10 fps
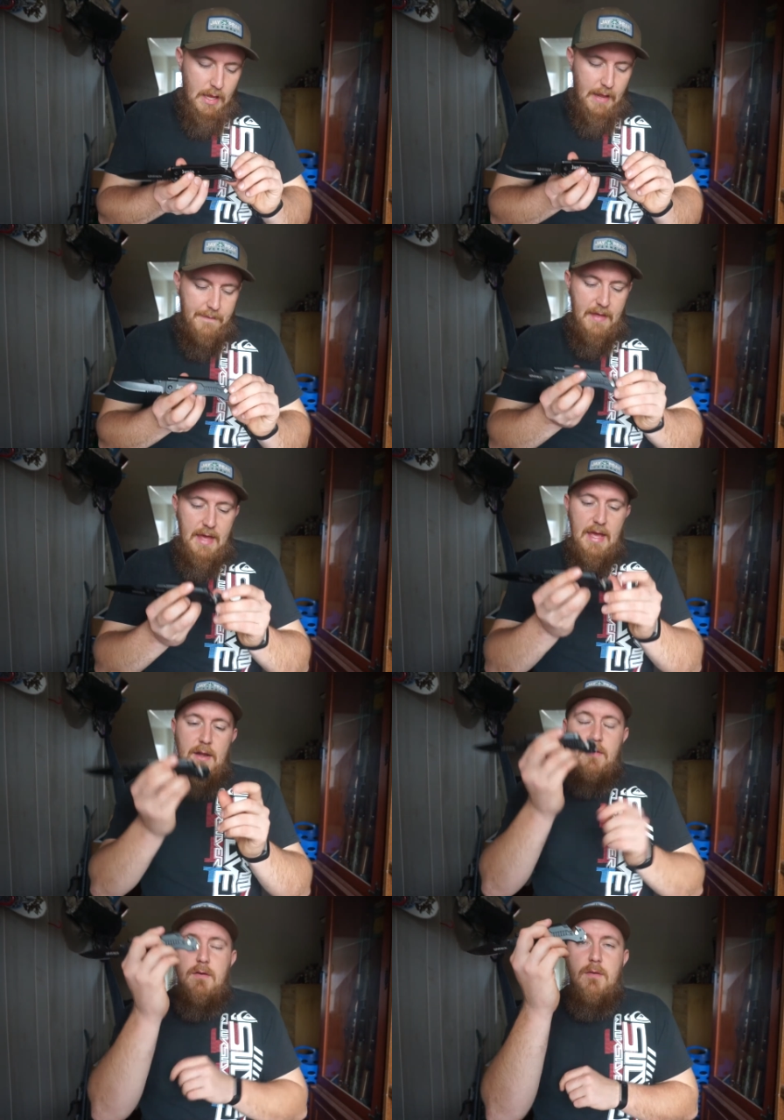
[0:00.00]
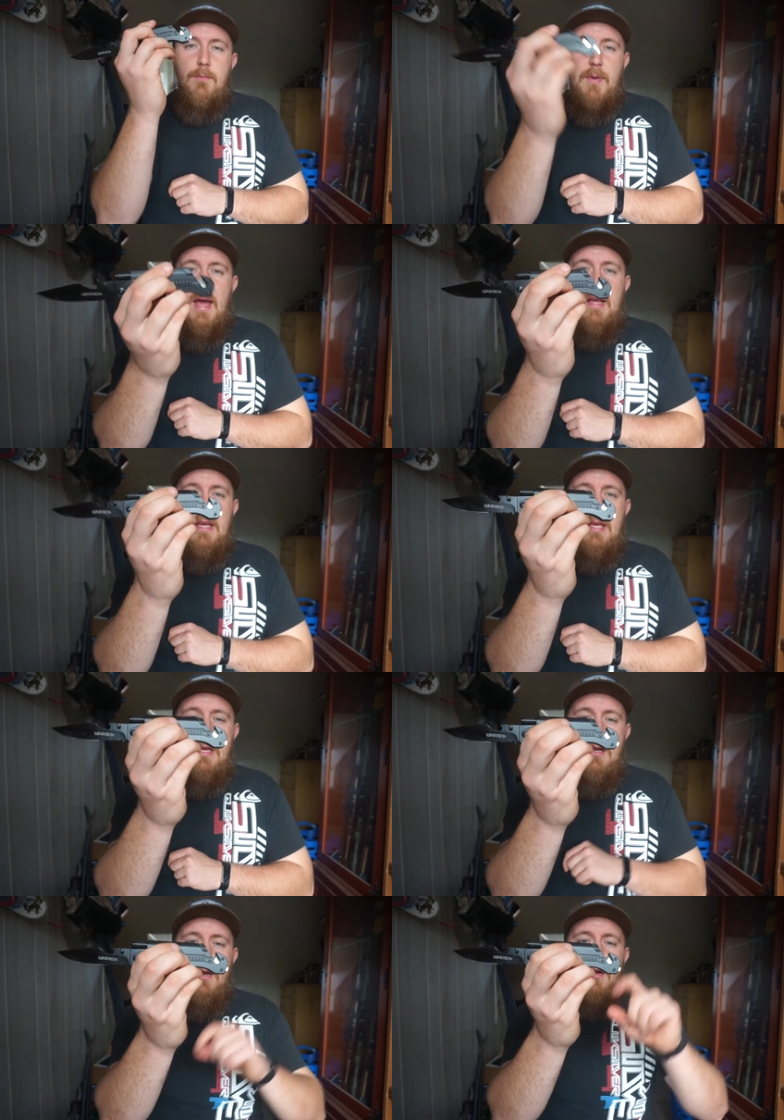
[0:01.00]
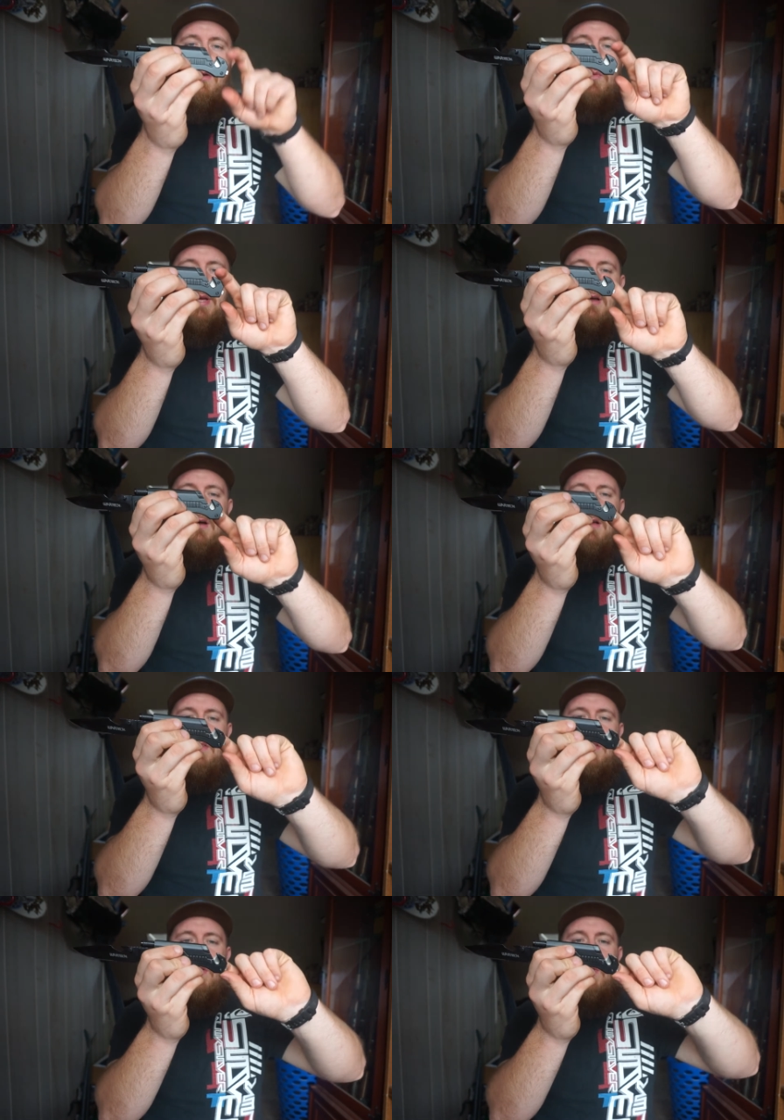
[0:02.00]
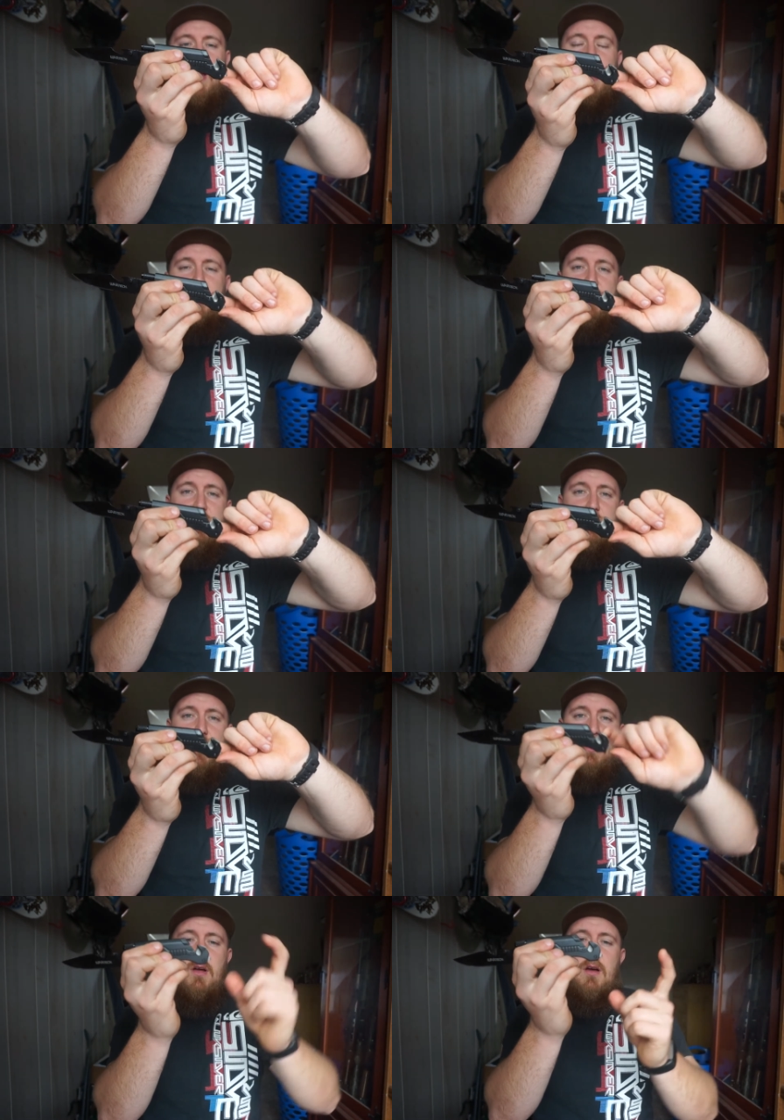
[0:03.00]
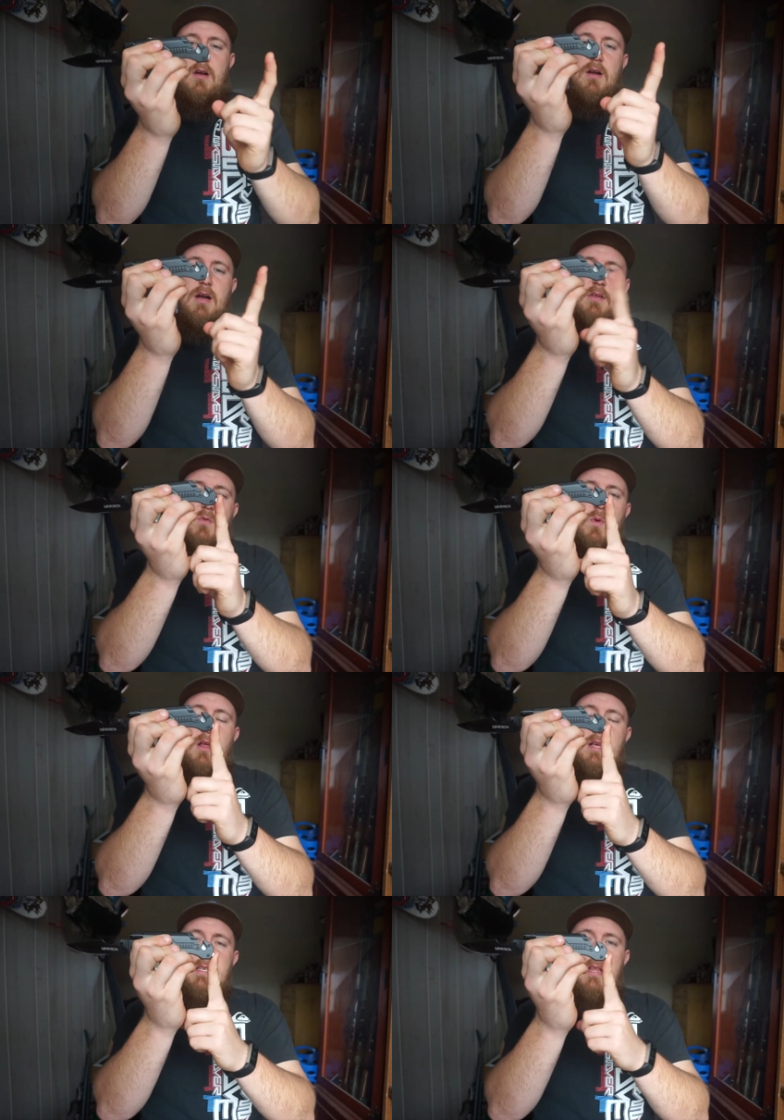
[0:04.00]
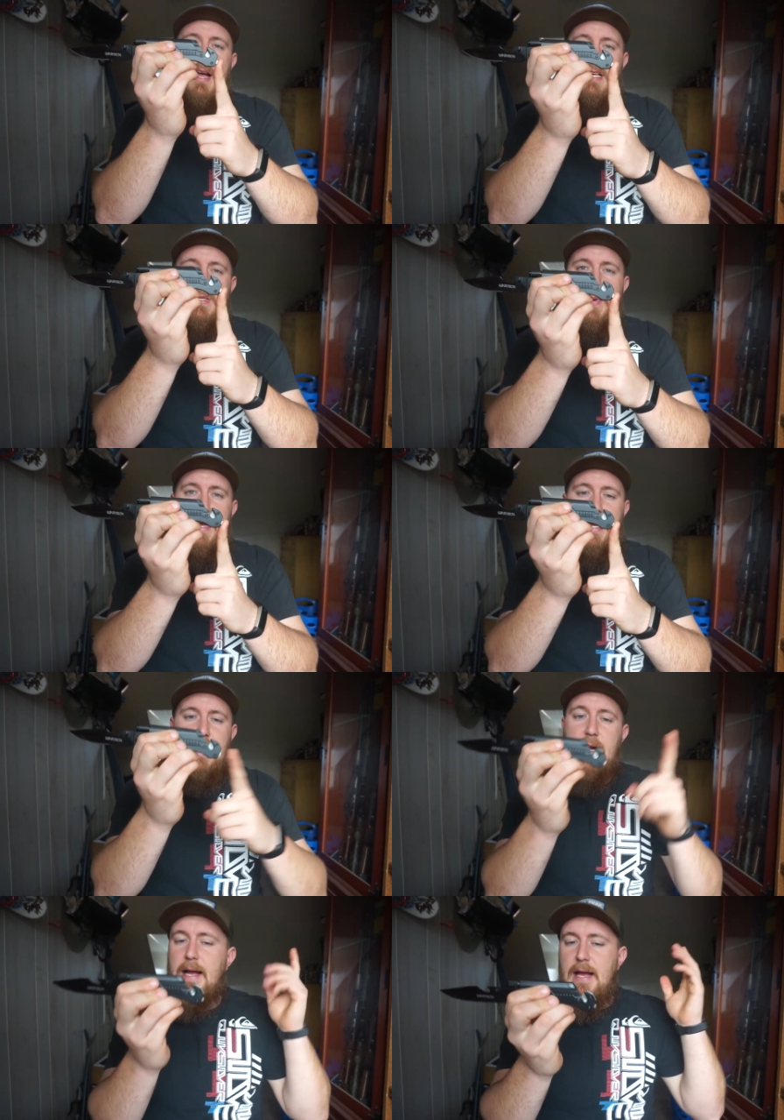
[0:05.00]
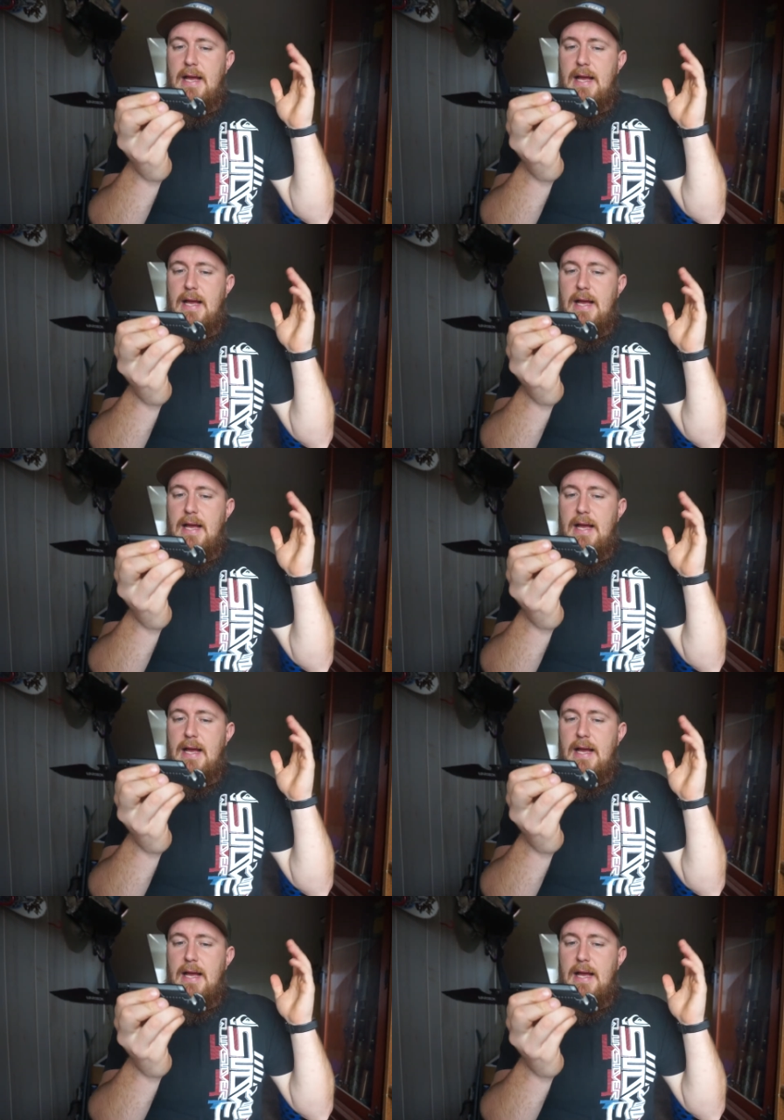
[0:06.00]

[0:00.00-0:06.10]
And then back here, we also have a seatbelt cutter as well as a glass breaker.